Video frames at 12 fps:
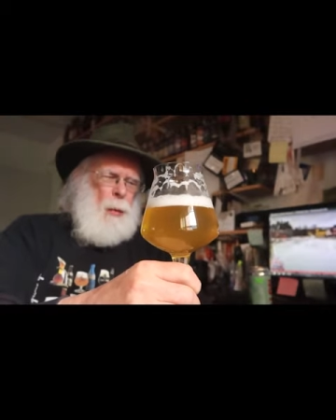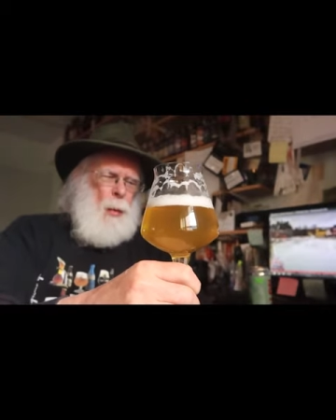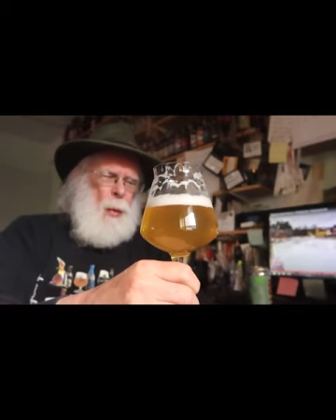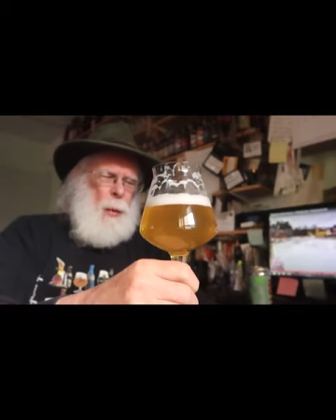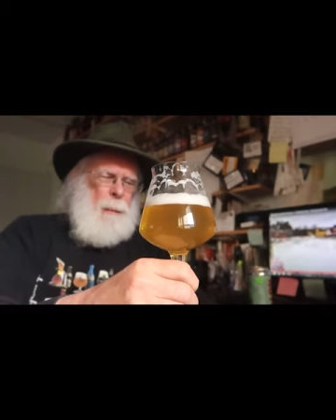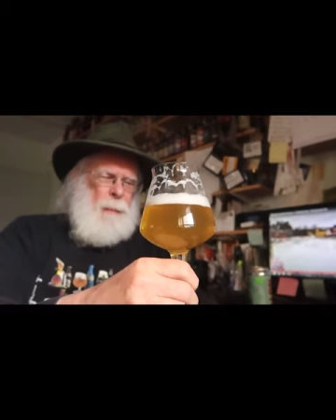
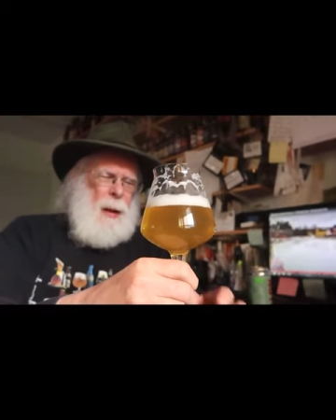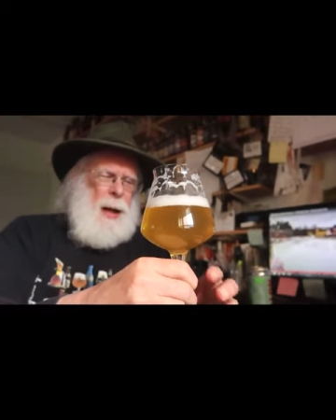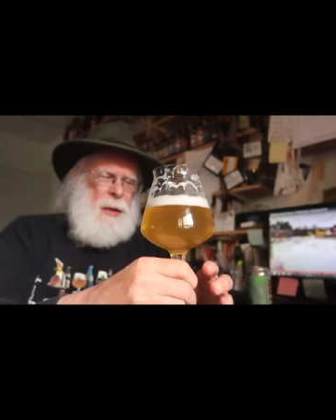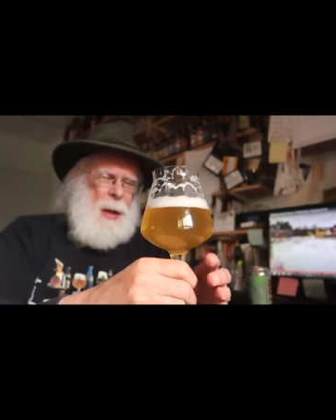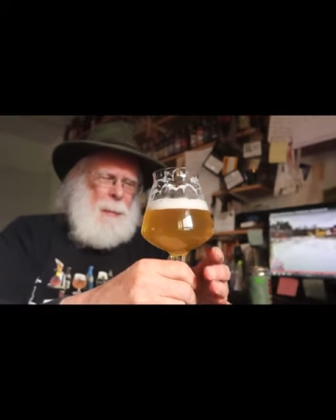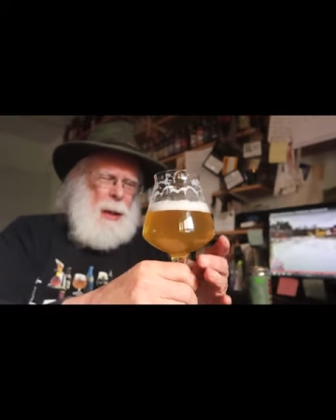Ooh,
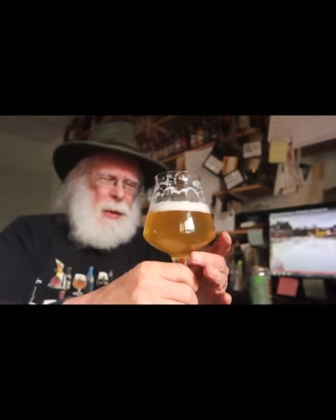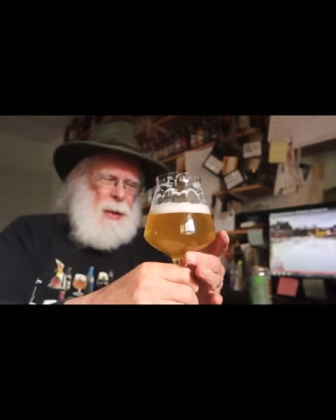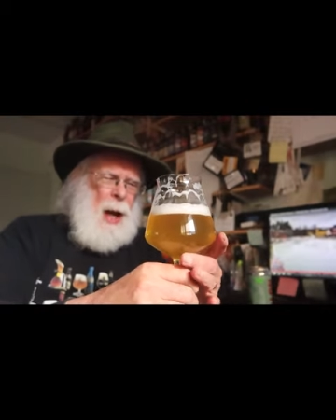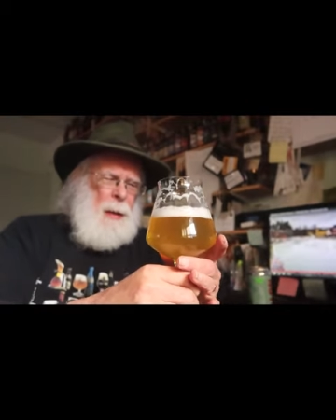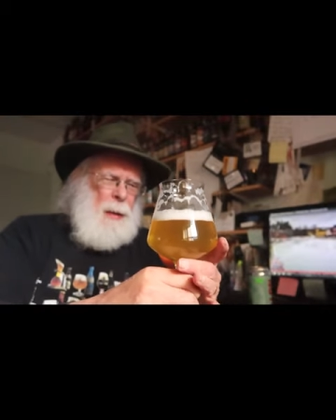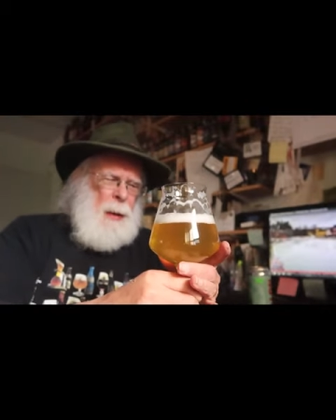nice. I mean, it's
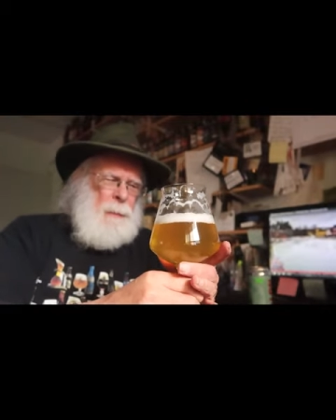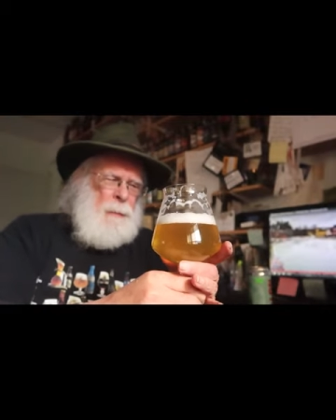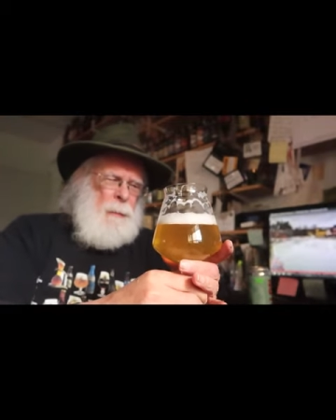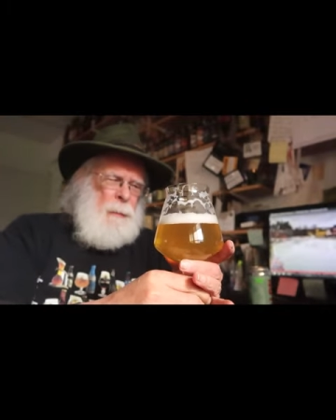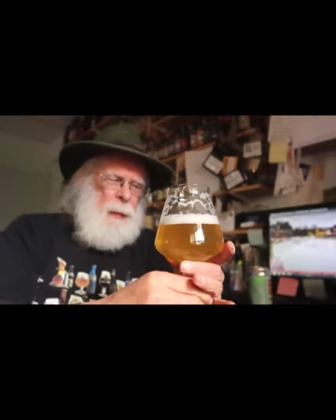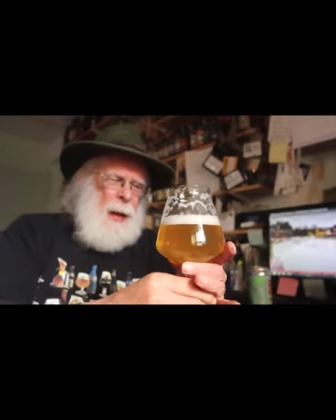not,
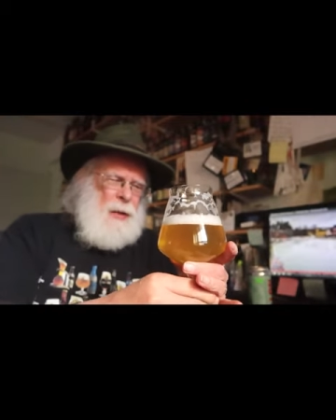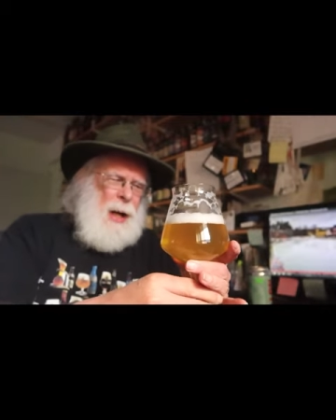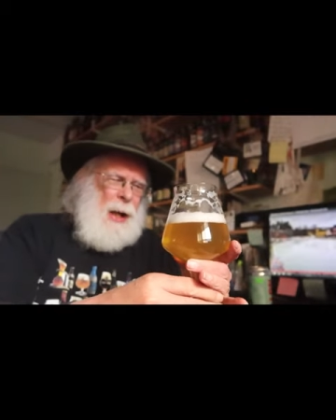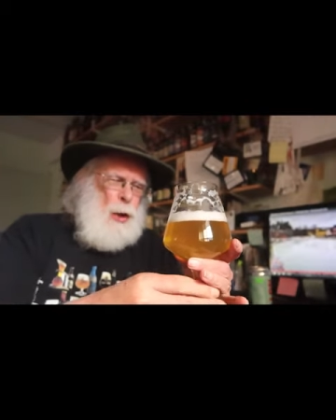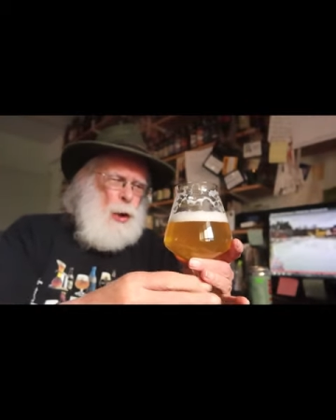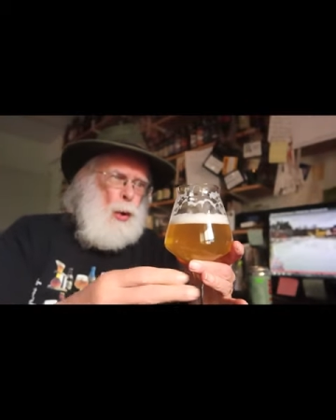it's
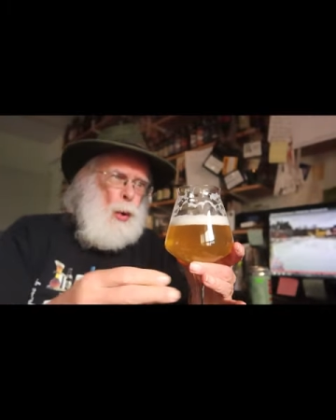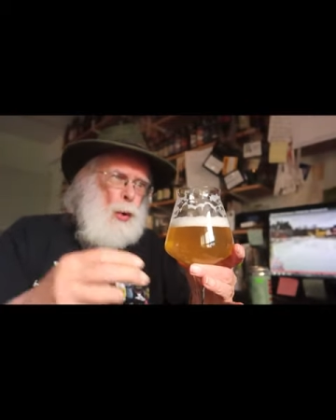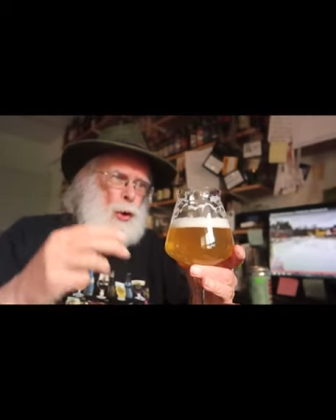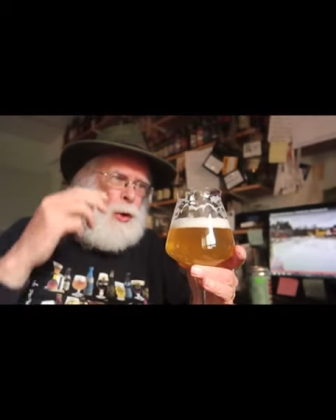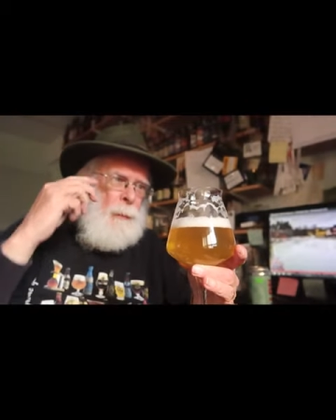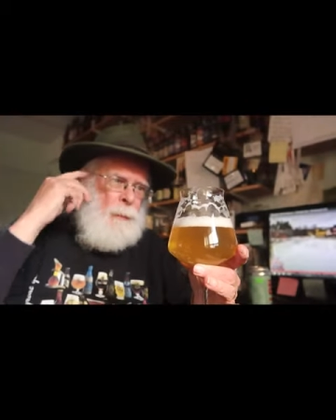not
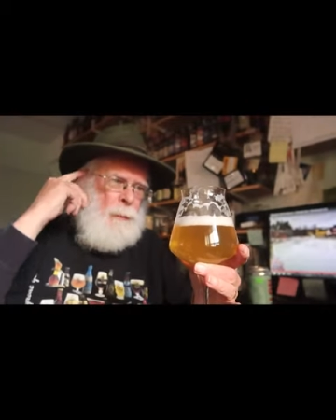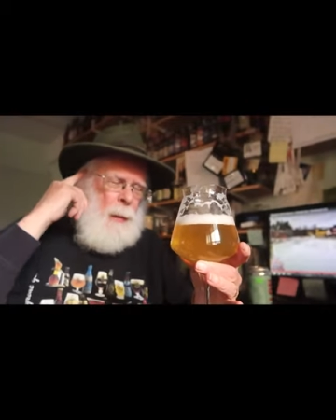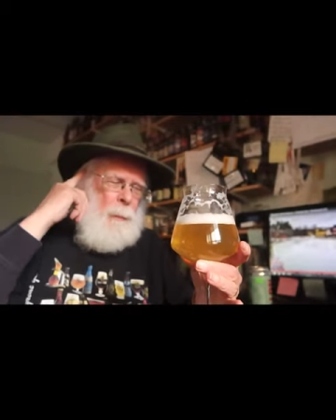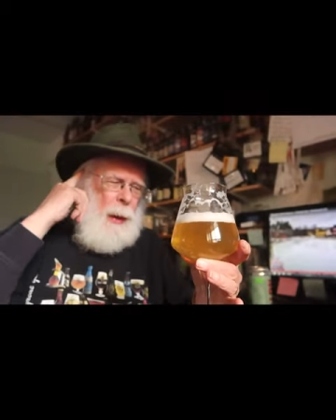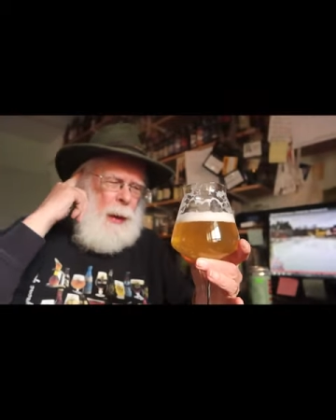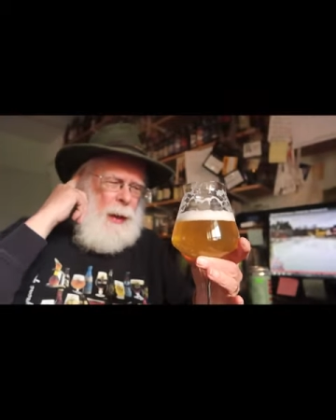huge,
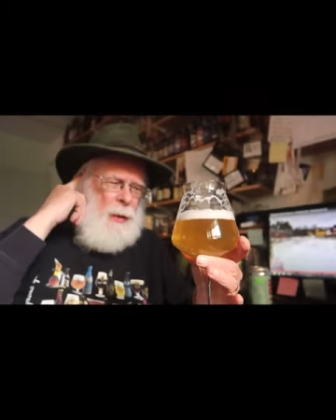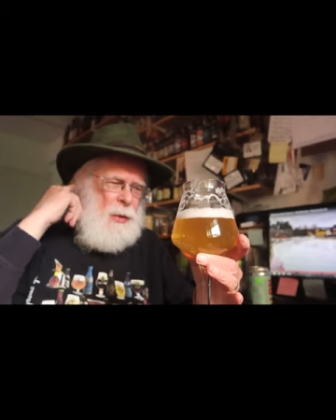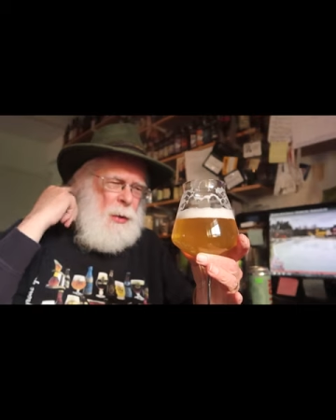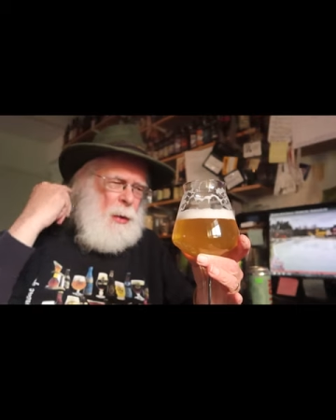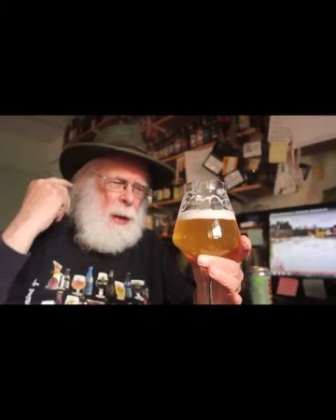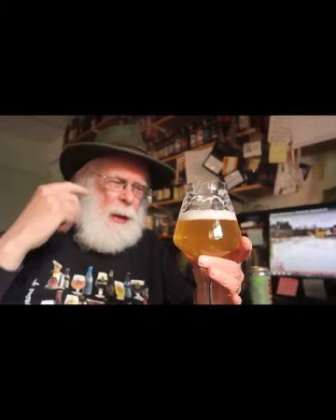but it
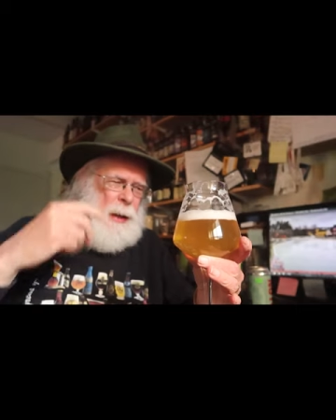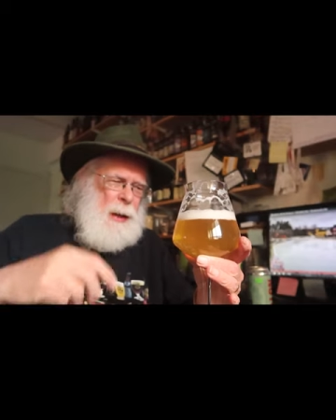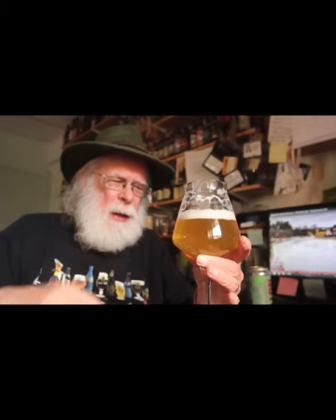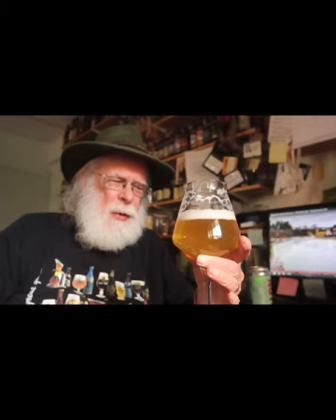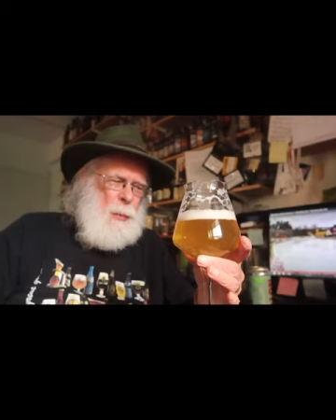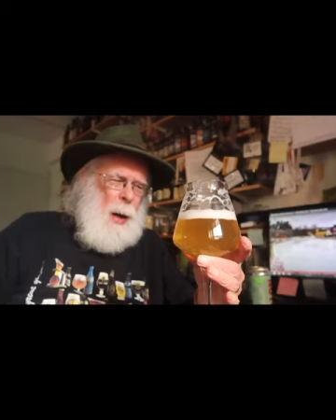certainly
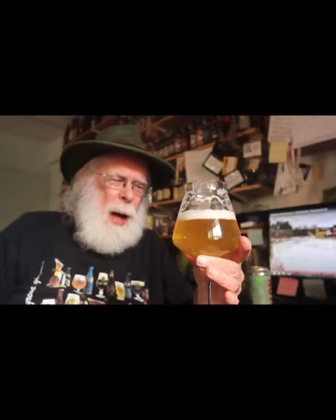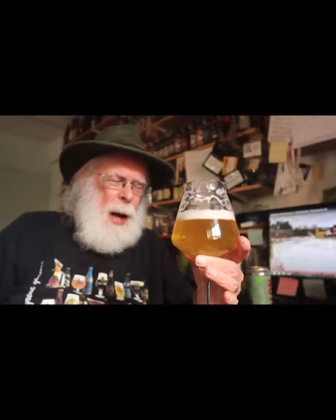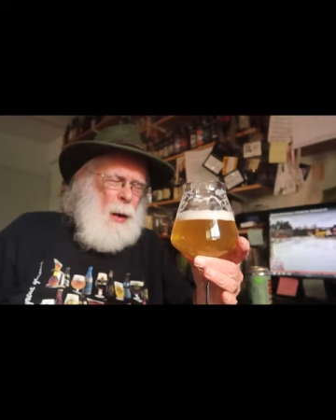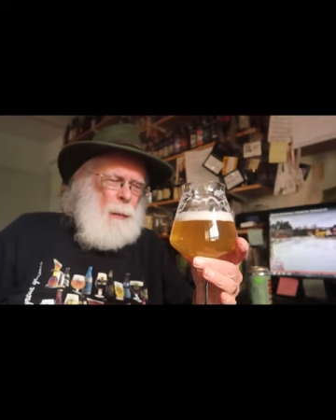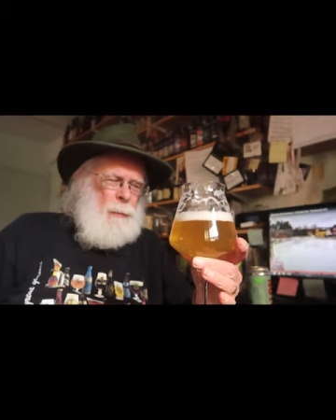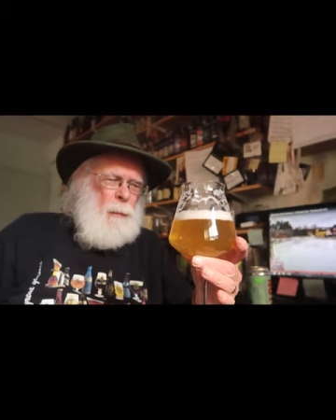is. Wow.